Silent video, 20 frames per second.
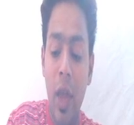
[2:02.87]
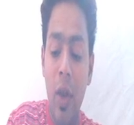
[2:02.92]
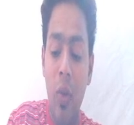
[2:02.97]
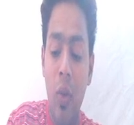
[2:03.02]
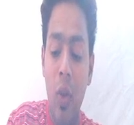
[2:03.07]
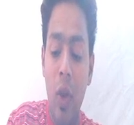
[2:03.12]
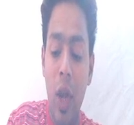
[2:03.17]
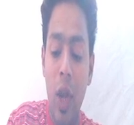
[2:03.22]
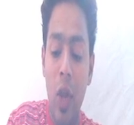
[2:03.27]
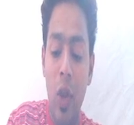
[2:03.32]
then
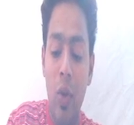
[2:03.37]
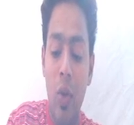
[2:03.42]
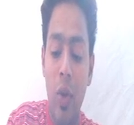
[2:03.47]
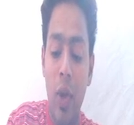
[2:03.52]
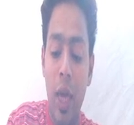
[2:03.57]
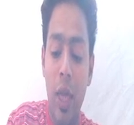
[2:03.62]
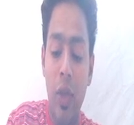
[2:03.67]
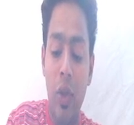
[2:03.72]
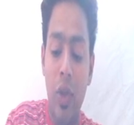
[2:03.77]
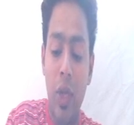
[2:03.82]
only you
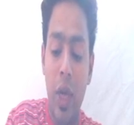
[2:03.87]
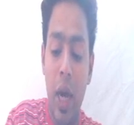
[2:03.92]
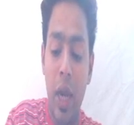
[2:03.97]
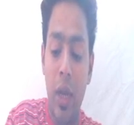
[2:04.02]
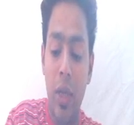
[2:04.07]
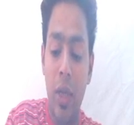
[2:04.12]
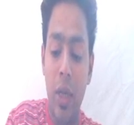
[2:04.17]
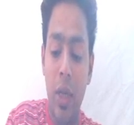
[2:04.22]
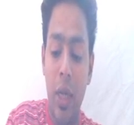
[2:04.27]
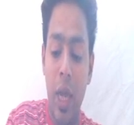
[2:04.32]
can
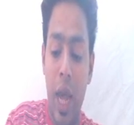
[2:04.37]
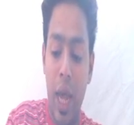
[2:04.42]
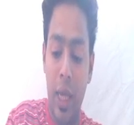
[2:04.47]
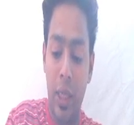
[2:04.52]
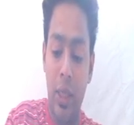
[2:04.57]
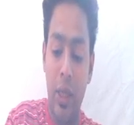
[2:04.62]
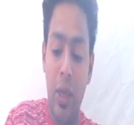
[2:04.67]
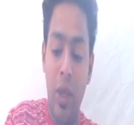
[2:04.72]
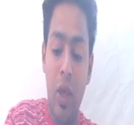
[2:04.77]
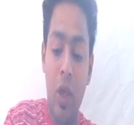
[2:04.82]
charge
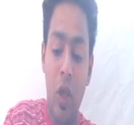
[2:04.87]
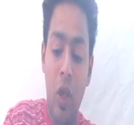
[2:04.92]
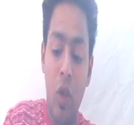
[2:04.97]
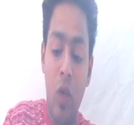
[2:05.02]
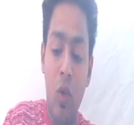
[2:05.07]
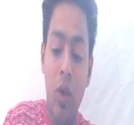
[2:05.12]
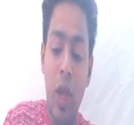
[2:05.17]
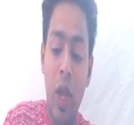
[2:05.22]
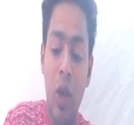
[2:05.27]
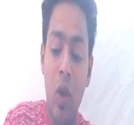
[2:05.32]
tax.
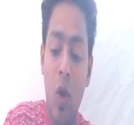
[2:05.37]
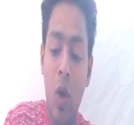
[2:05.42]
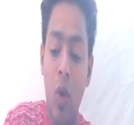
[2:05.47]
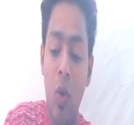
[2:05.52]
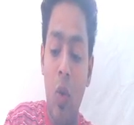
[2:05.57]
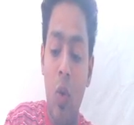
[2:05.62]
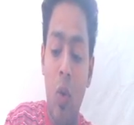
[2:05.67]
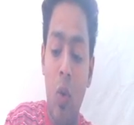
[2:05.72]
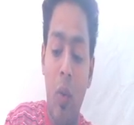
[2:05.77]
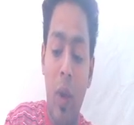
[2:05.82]
You
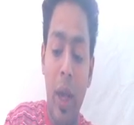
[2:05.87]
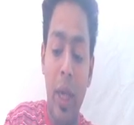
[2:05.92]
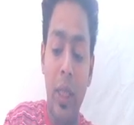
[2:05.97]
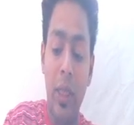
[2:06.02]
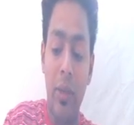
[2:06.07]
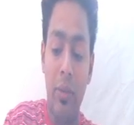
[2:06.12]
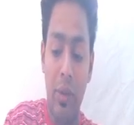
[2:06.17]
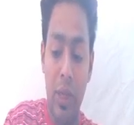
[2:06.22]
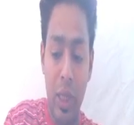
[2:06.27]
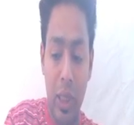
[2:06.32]
cannot go
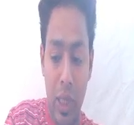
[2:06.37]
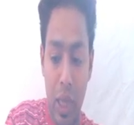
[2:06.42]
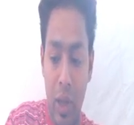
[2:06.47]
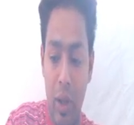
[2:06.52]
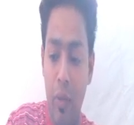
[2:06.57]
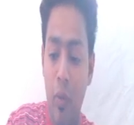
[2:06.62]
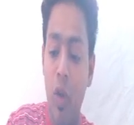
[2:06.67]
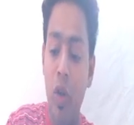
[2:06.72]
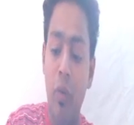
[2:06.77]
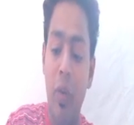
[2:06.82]
vice
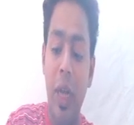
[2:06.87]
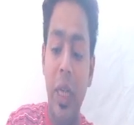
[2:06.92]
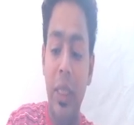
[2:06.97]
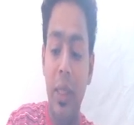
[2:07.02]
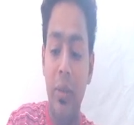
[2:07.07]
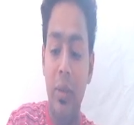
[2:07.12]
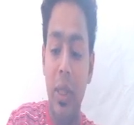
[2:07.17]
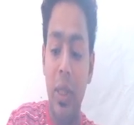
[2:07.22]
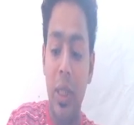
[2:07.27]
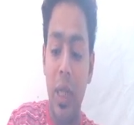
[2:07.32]
versa. What
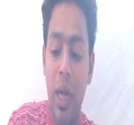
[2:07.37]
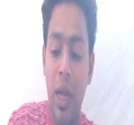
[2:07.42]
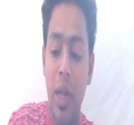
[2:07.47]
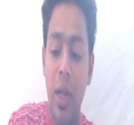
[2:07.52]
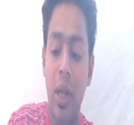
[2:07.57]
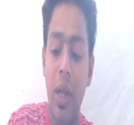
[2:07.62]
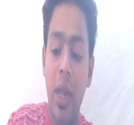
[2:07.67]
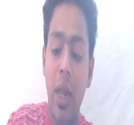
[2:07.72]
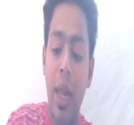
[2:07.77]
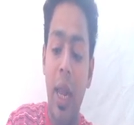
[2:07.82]
vice
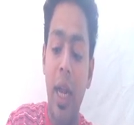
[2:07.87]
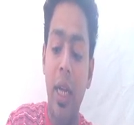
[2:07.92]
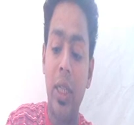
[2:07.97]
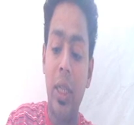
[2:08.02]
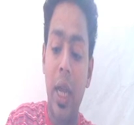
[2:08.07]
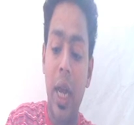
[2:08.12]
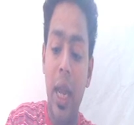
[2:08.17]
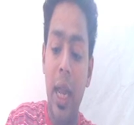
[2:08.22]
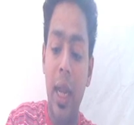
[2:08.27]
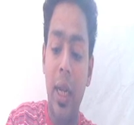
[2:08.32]
versa?
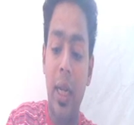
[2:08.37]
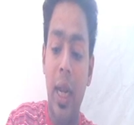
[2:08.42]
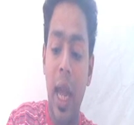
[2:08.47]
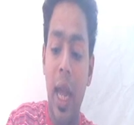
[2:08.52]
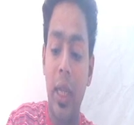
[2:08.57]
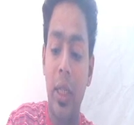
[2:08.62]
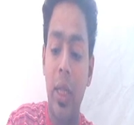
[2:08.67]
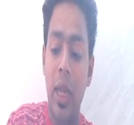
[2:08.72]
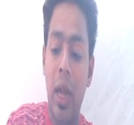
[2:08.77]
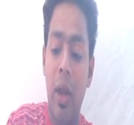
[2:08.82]
Let's collect
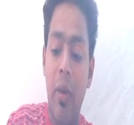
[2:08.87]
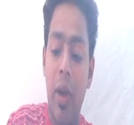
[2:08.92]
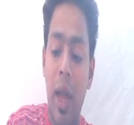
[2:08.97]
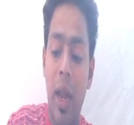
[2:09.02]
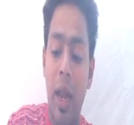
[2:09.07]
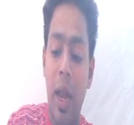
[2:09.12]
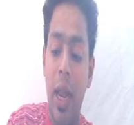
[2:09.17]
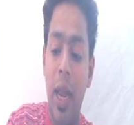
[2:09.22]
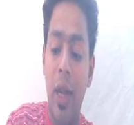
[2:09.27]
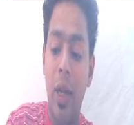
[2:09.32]
tax now
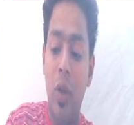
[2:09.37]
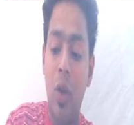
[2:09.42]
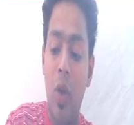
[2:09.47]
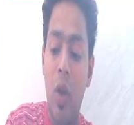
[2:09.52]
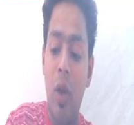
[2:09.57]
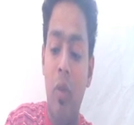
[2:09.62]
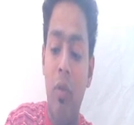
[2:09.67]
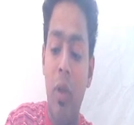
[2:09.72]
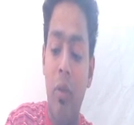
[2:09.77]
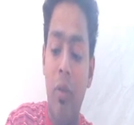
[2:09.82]
and
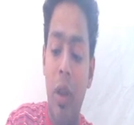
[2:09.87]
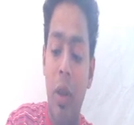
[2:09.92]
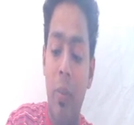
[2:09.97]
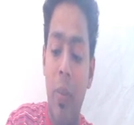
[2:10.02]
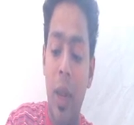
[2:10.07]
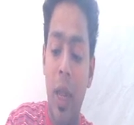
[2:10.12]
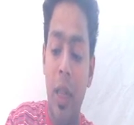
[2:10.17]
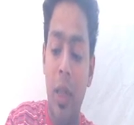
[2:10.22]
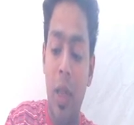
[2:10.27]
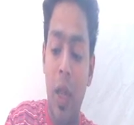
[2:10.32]
later on we will
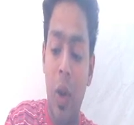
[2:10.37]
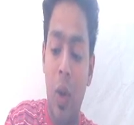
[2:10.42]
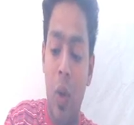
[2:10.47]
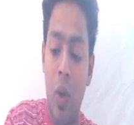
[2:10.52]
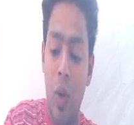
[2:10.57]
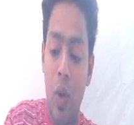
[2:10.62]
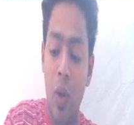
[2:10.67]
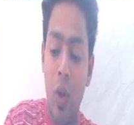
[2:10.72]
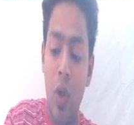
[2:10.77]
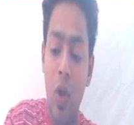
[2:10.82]
bring the
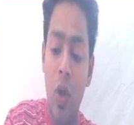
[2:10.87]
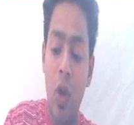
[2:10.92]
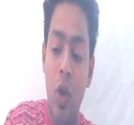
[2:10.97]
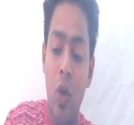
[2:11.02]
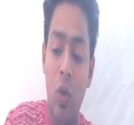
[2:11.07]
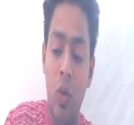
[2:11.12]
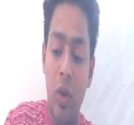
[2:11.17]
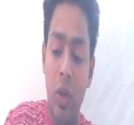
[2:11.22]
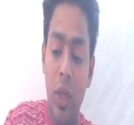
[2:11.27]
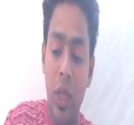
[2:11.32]
law.
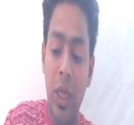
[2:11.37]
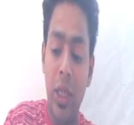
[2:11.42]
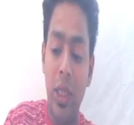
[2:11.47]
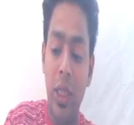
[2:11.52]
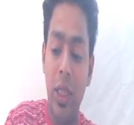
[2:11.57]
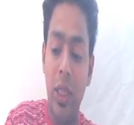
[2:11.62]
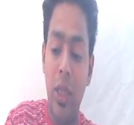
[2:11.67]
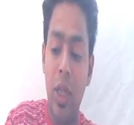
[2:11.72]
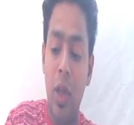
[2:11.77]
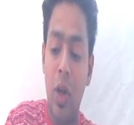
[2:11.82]
No,
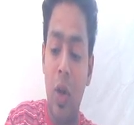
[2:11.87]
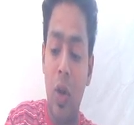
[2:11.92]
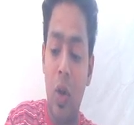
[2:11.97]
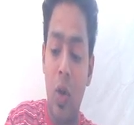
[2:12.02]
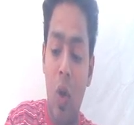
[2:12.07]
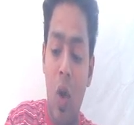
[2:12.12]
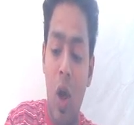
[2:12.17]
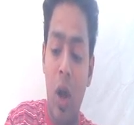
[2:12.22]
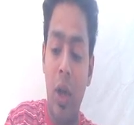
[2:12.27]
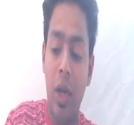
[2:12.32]
this is the
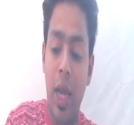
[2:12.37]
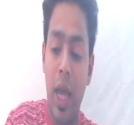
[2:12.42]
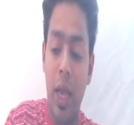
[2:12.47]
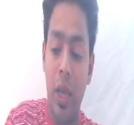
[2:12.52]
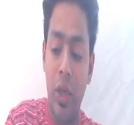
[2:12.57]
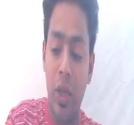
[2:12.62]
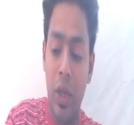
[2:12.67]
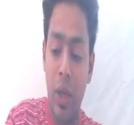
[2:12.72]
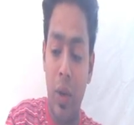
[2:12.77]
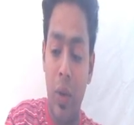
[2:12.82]
wrong
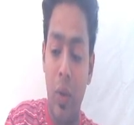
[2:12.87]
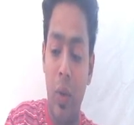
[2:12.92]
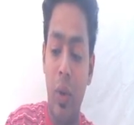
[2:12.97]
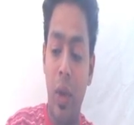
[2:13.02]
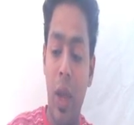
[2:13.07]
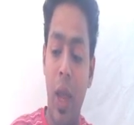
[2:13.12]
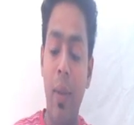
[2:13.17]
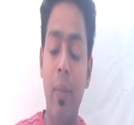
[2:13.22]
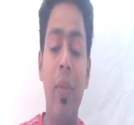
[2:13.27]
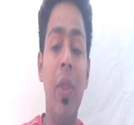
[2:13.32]
texture.
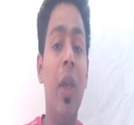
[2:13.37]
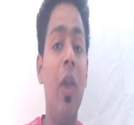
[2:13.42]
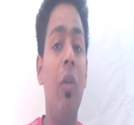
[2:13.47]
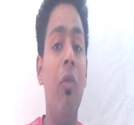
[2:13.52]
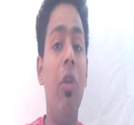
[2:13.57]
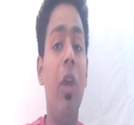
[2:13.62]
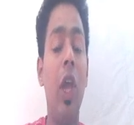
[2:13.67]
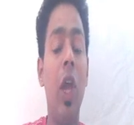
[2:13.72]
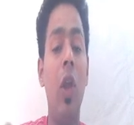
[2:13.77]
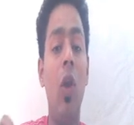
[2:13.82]
Okay,
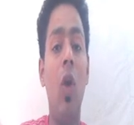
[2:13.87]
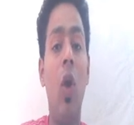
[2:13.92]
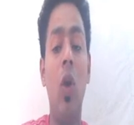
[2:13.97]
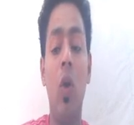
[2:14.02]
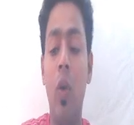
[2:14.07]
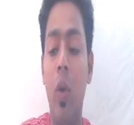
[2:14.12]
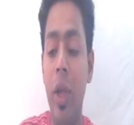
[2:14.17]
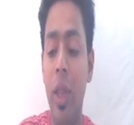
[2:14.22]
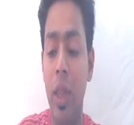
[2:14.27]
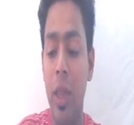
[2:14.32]
we
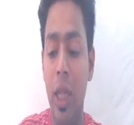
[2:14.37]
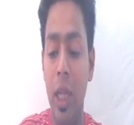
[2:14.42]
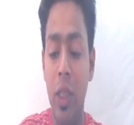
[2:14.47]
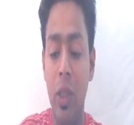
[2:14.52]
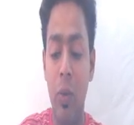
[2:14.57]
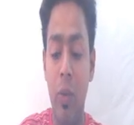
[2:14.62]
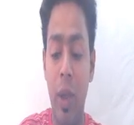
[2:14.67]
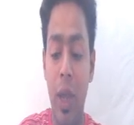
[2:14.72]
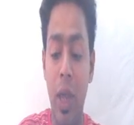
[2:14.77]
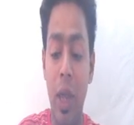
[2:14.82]
cannot go in
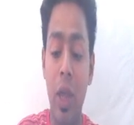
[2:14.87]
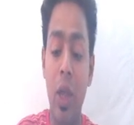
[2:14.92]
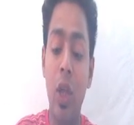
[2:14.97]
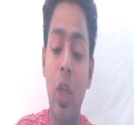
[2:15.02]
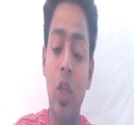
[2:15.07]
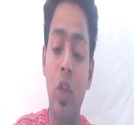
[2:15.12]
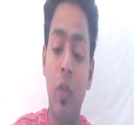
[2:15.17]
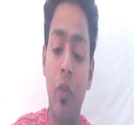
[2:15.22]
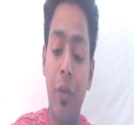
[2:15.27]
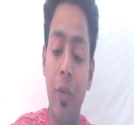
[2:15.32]
this way.
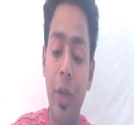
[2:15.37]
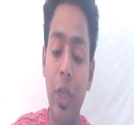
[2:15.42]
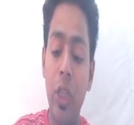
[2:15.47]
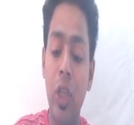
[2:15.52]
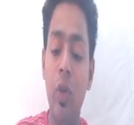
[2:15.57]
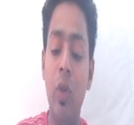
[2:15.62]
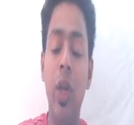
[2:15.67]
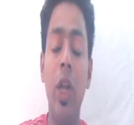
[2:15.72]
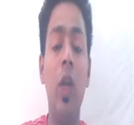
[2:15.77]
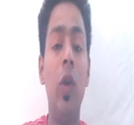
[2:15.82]
So
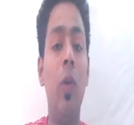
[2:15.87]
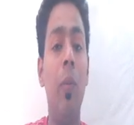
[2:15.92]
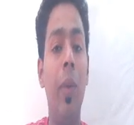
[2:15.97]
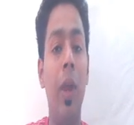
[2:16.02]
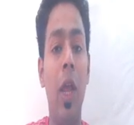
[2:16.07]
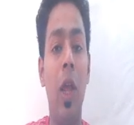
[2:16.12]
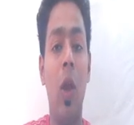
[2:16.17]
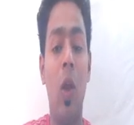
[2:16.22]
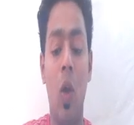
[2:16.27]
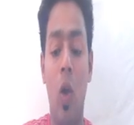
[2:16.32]
first you need to
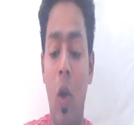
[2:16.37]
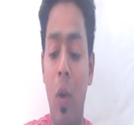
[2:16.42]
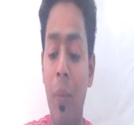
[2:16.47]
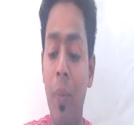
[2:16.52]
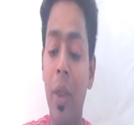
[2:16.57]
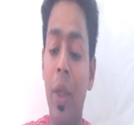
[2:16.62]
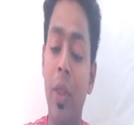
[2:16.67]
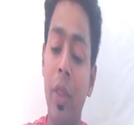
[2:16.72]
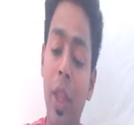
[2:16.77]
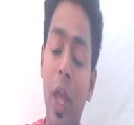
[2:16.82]
bring law,
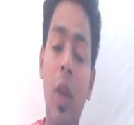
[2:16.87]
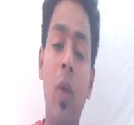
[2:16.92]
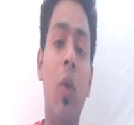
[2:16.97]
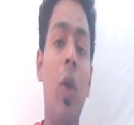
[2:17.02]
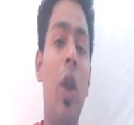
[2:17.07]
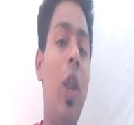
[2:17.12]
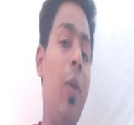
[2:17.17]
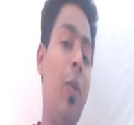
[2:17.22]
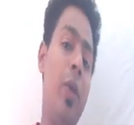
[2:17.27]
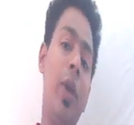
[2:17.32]
then
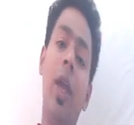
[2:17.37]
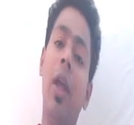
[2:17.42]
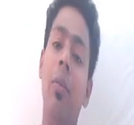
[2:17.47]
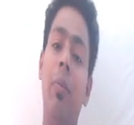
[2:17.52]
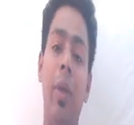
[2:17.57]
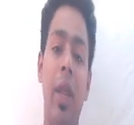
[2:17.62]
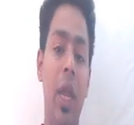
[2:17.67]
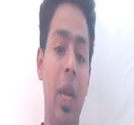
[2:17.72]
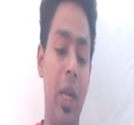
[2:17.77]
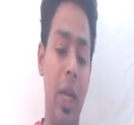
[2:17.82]
only you
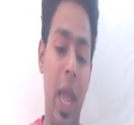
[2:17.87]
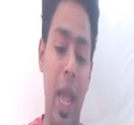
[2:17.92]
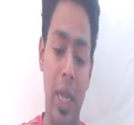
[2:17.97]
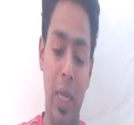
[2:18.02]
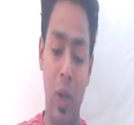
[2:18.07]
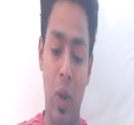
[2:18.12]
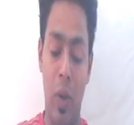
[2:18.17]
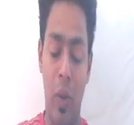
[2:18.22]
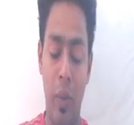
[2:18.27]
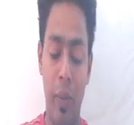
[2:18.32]
can bring
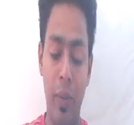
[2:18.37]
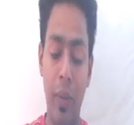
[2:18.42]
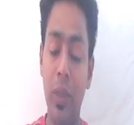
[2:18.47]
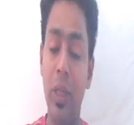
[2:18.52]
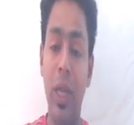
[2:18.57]
tax law,